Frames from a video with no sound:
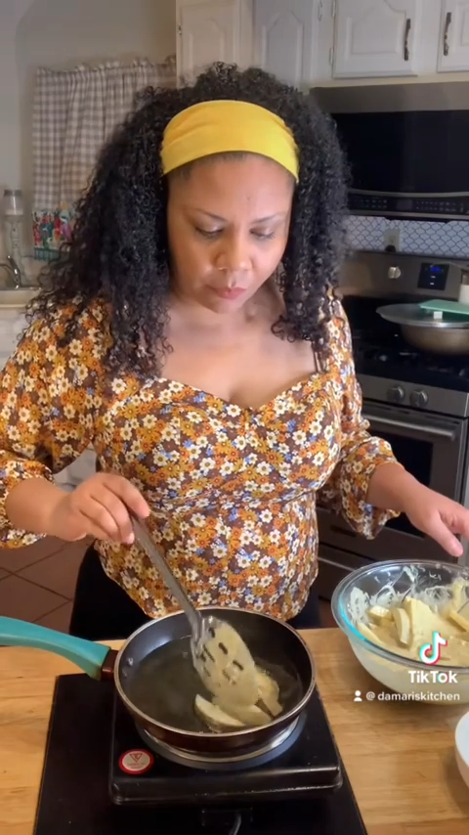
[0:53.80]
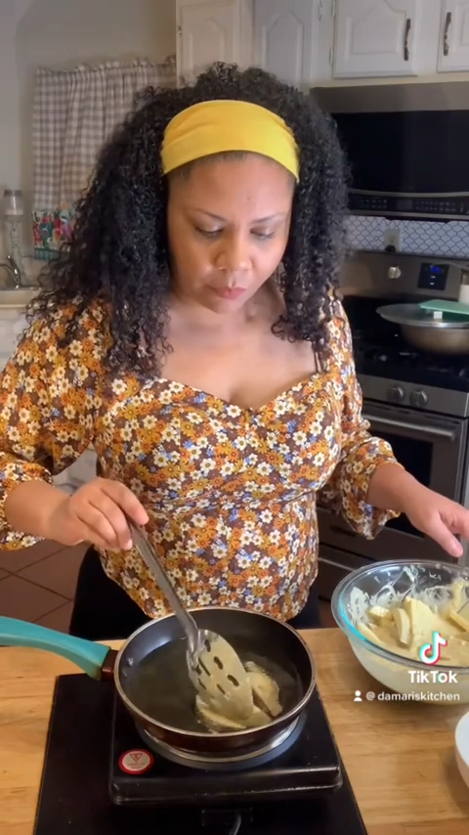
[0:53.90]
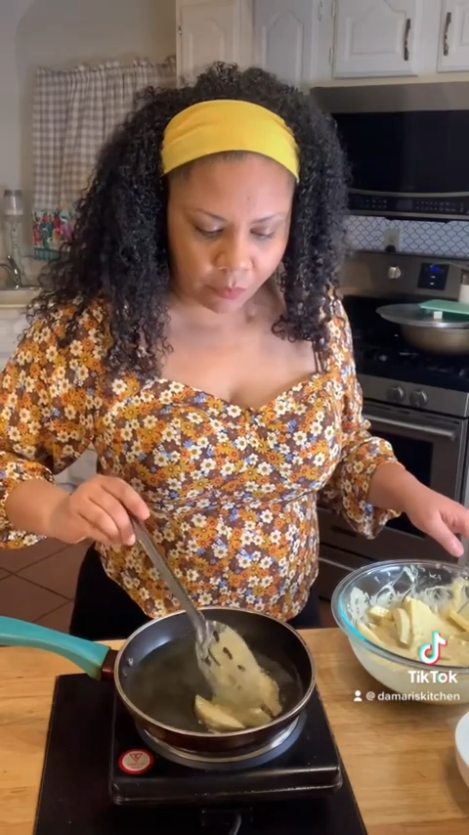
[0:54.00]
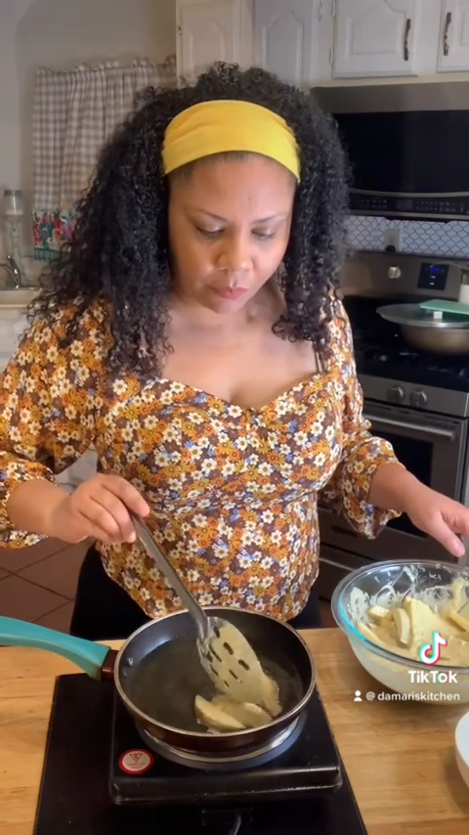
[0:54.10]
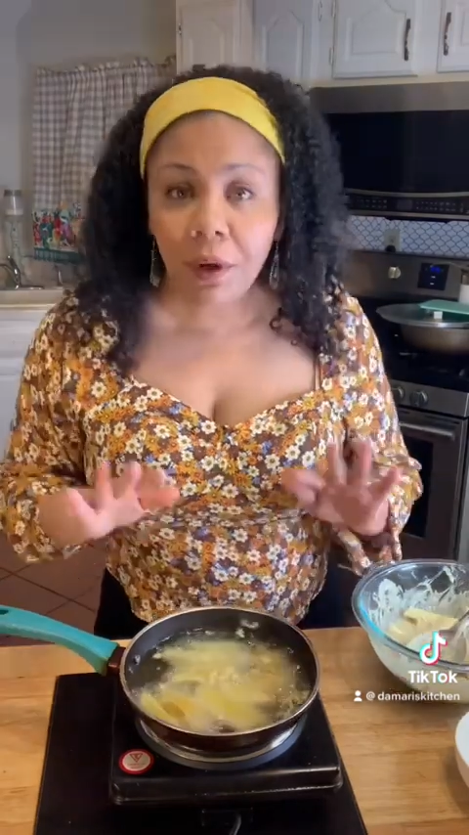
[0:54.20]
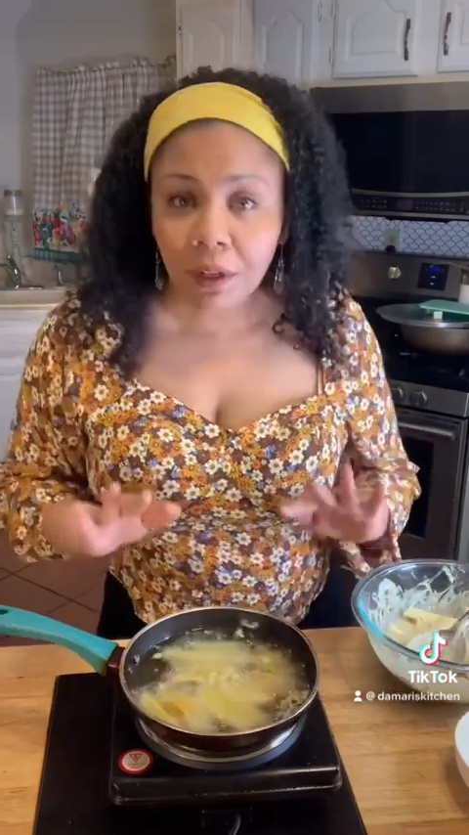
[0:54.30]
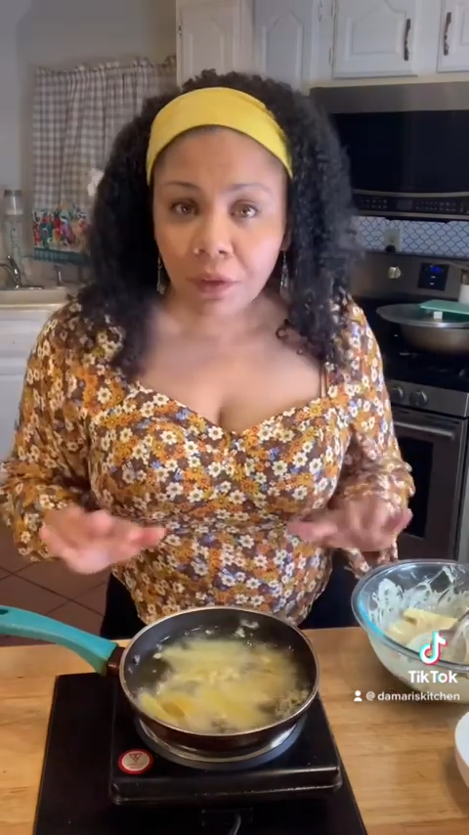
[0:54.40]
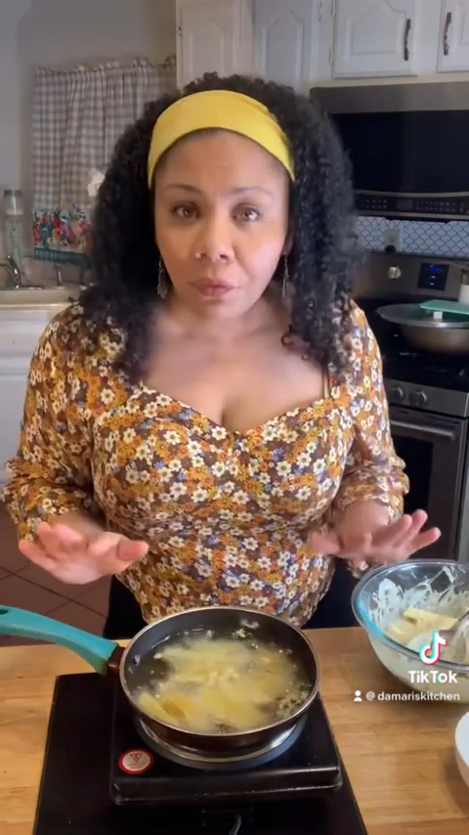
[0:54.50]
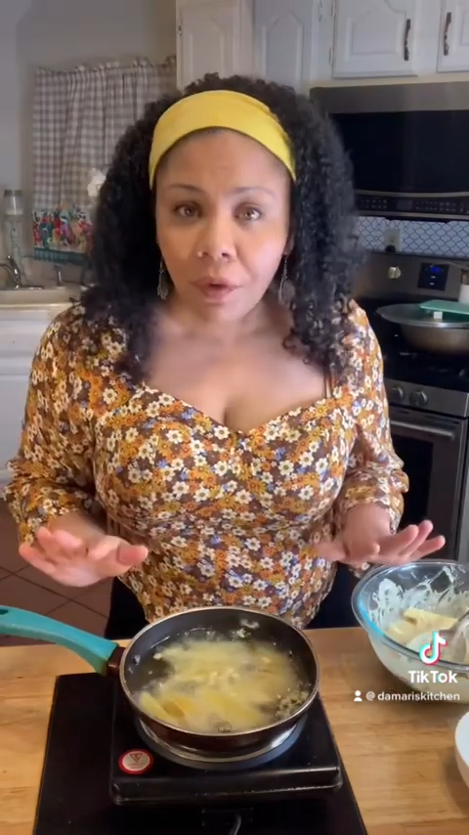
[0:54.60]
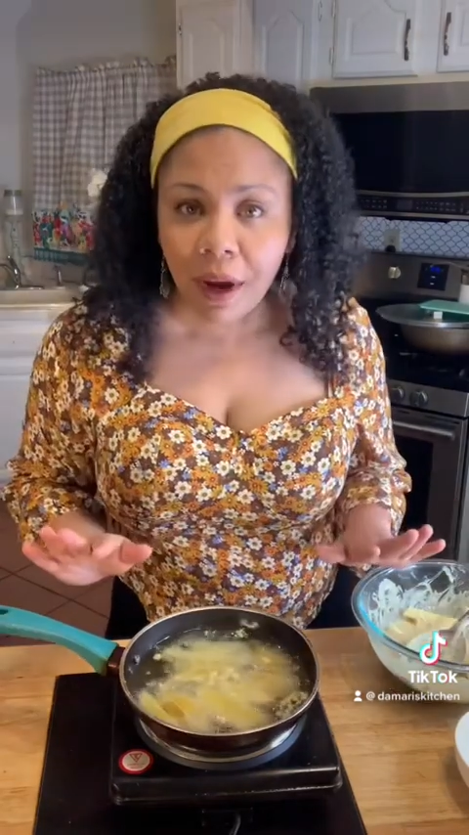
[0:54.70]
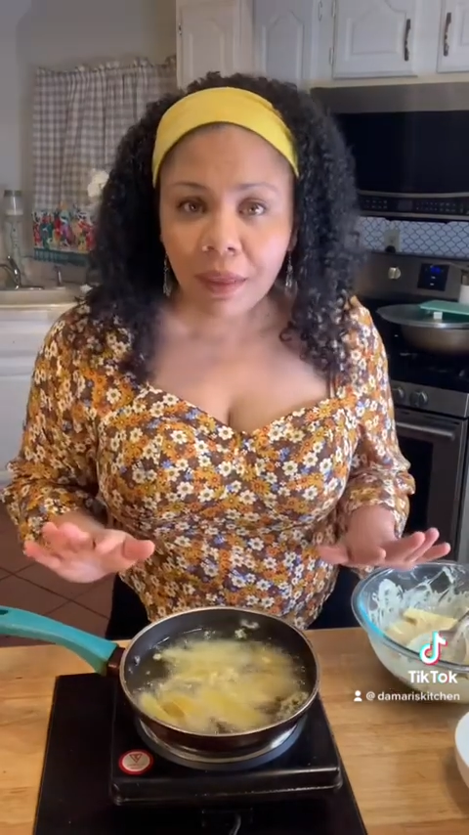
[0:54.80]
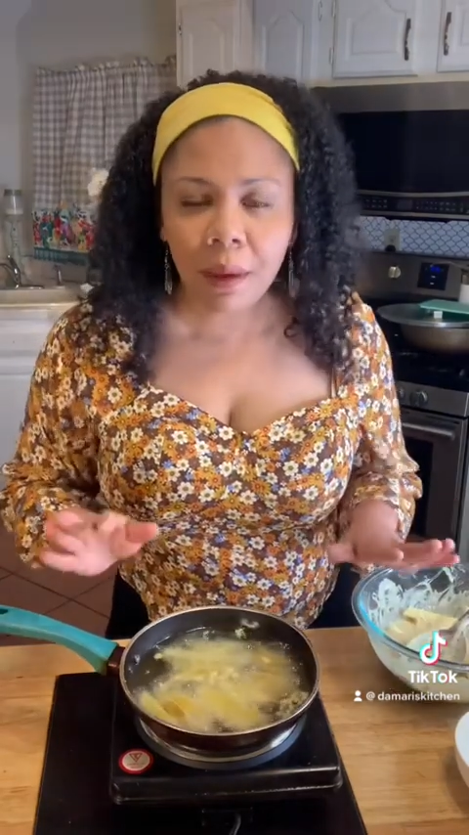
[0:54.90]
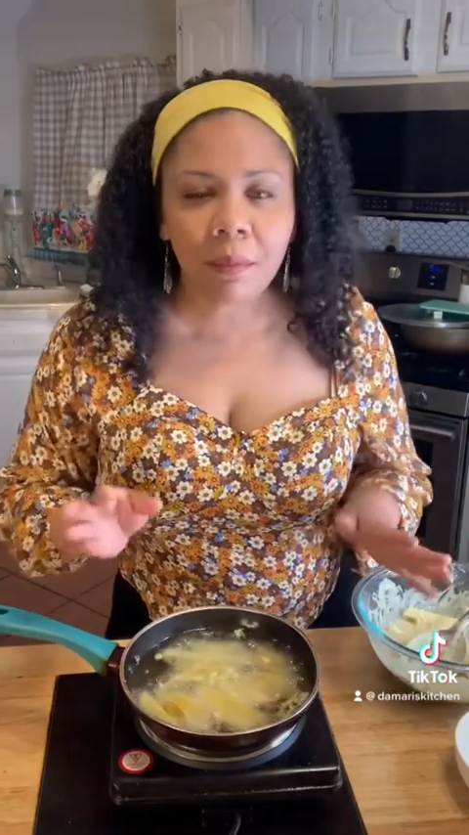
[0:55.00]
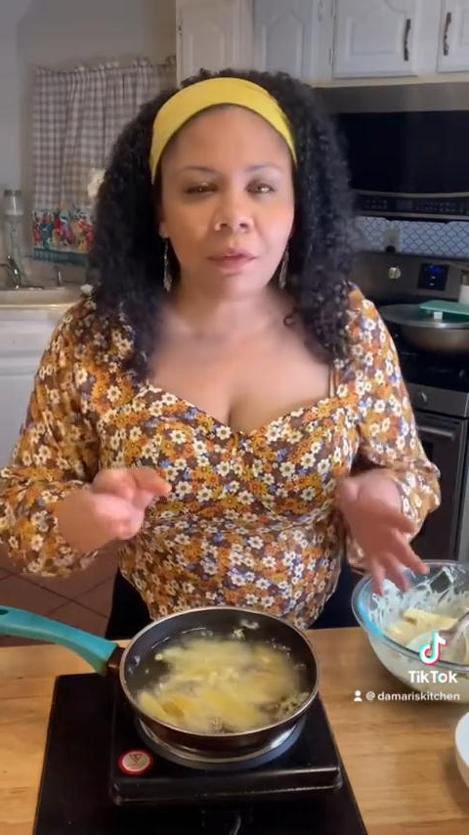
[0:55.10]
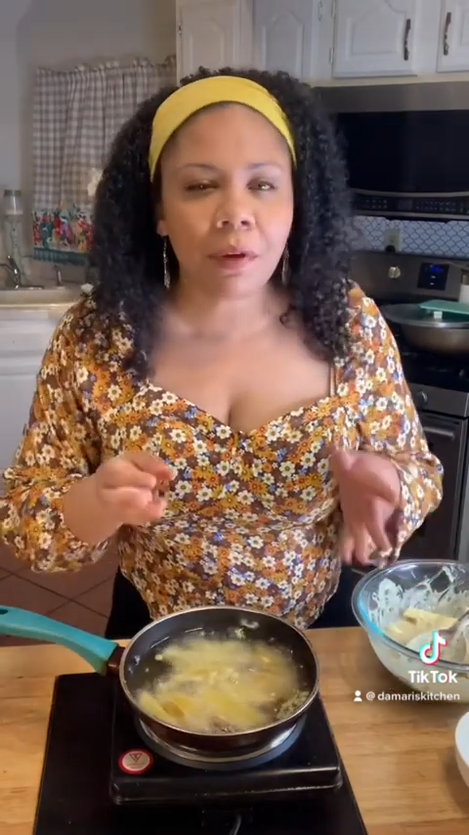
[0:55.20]
We're gonna fry them for
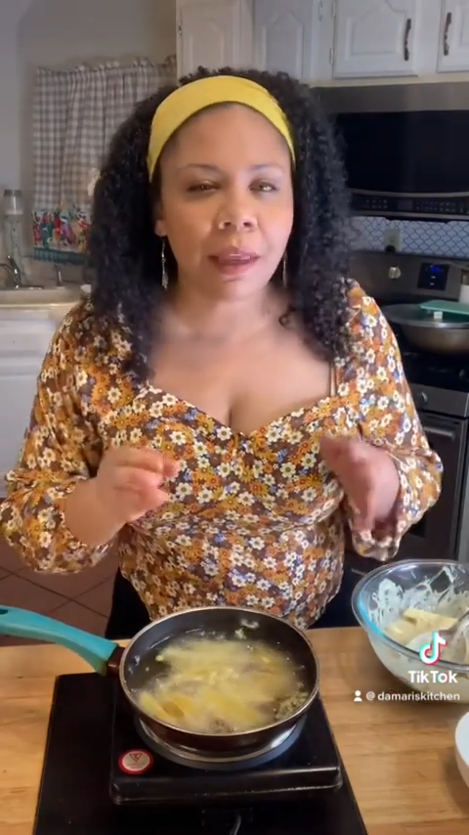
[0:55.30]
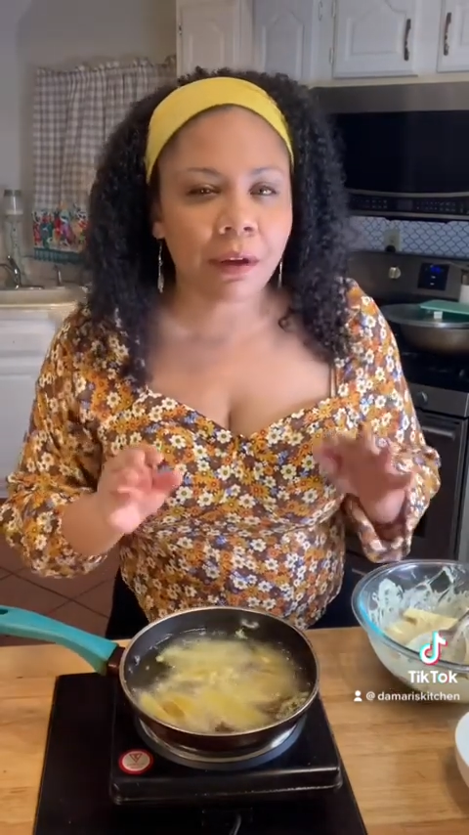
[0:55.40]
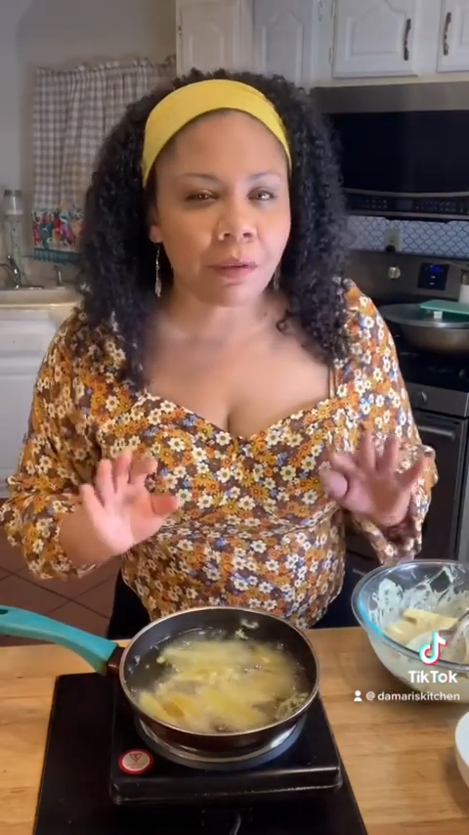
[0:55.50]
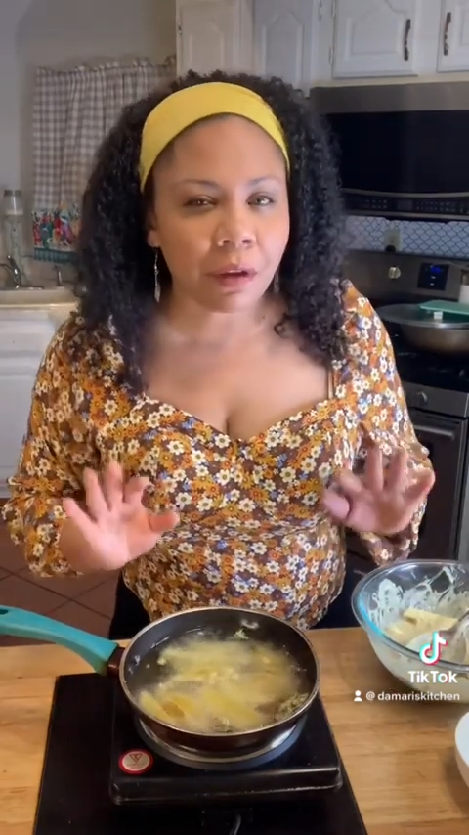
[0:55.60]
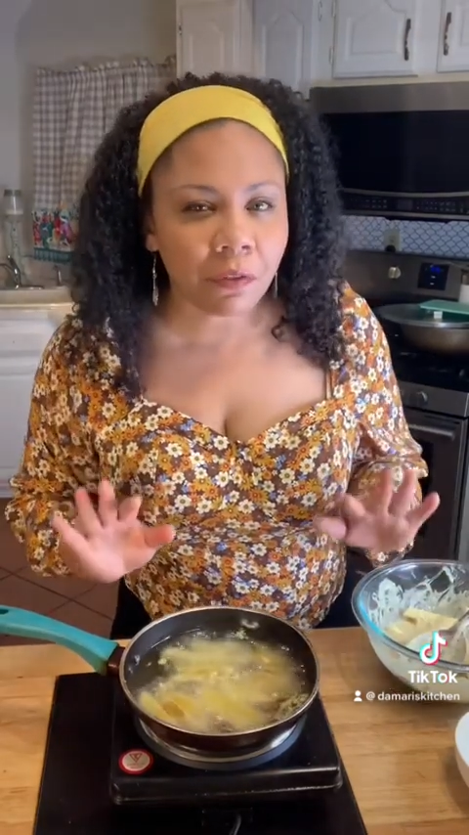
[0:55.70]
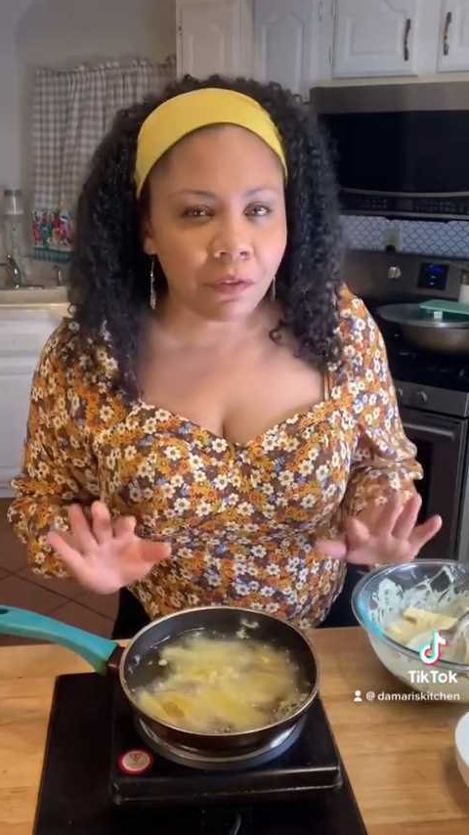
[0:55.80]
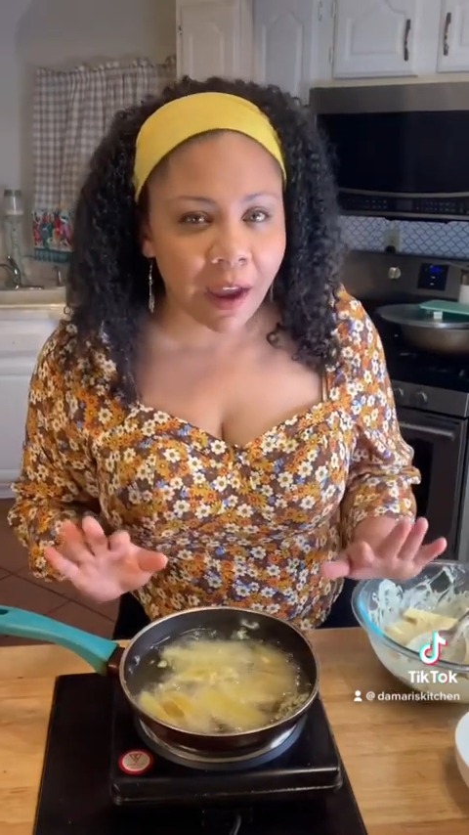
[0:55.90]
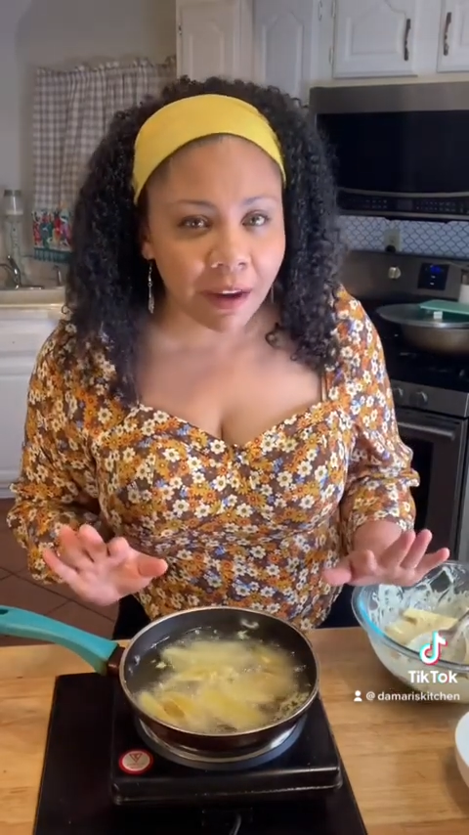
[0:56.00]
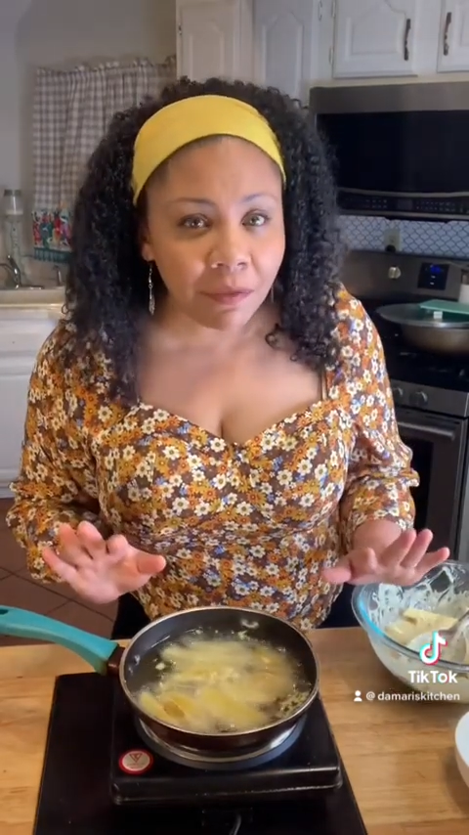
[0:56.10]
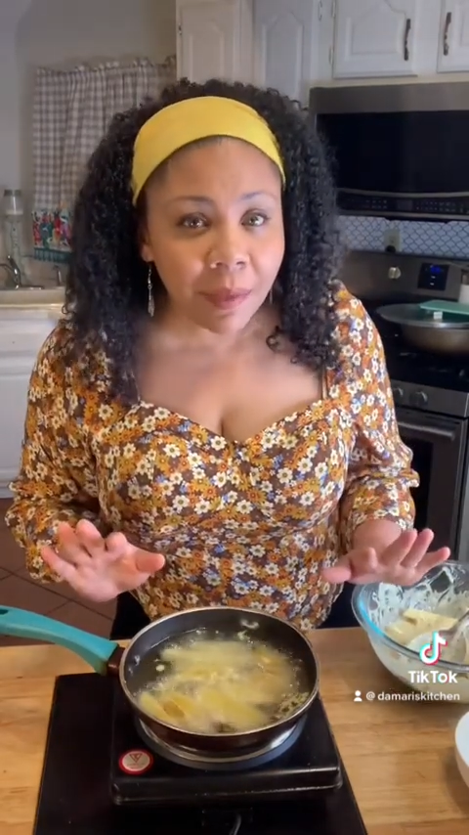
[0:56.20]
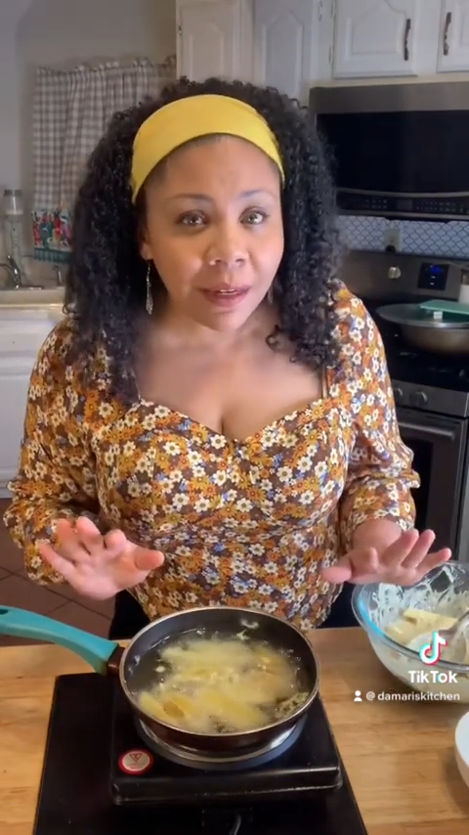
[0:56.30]
like around 5 minutes